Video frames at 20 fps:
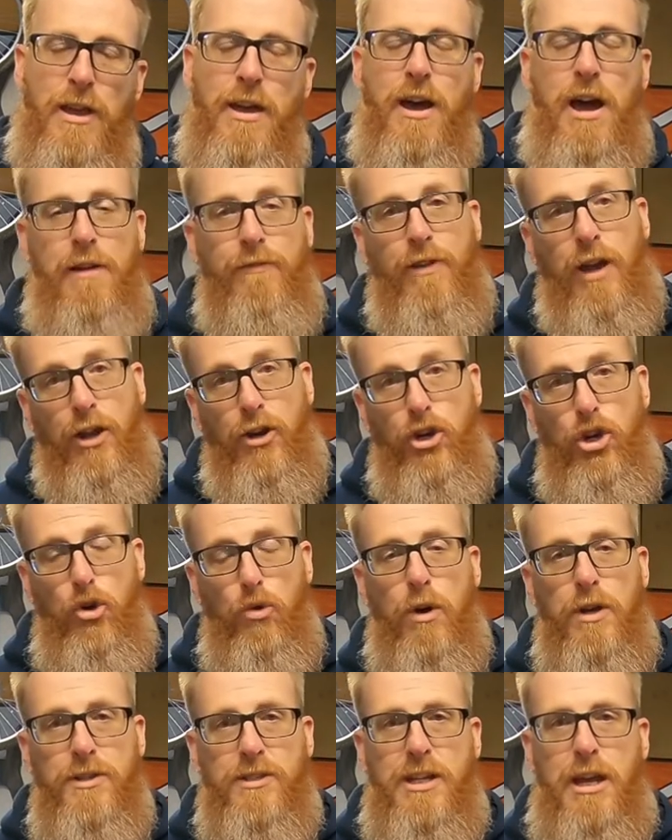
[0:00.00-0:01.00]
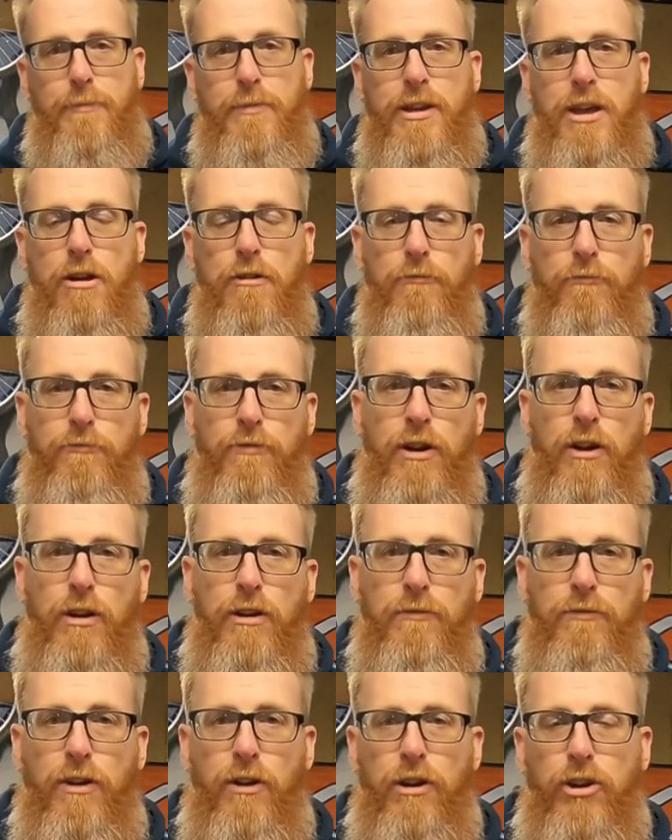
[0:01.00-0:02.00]
I've got new ones coming out very,
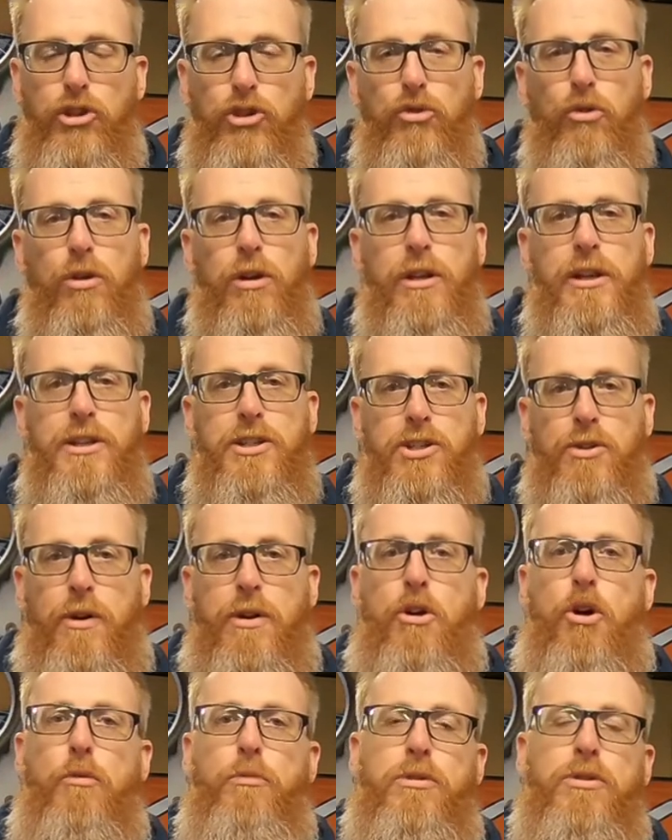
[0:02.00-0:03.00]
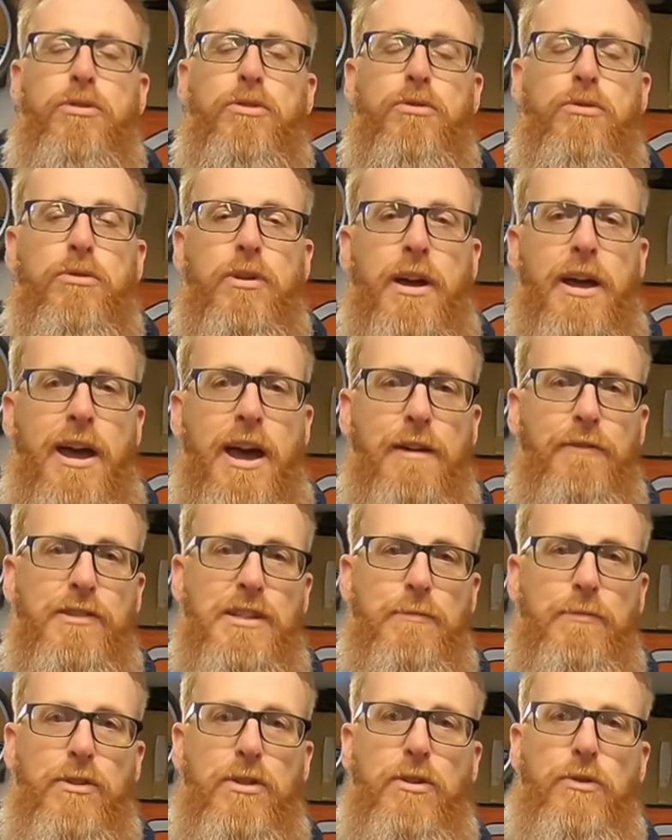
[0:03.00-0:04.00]
very shortly, so I hope to uh, have
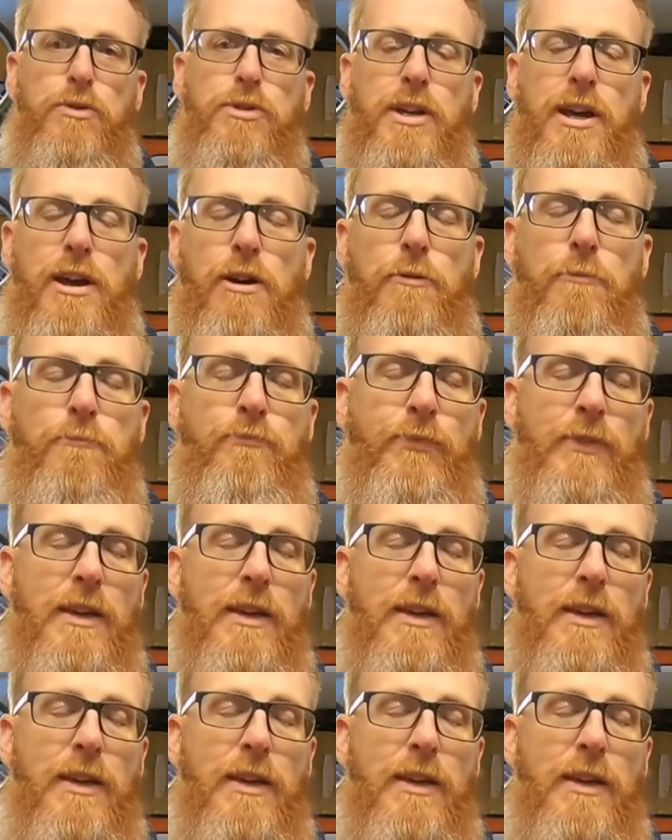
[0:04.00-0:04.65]
some of those out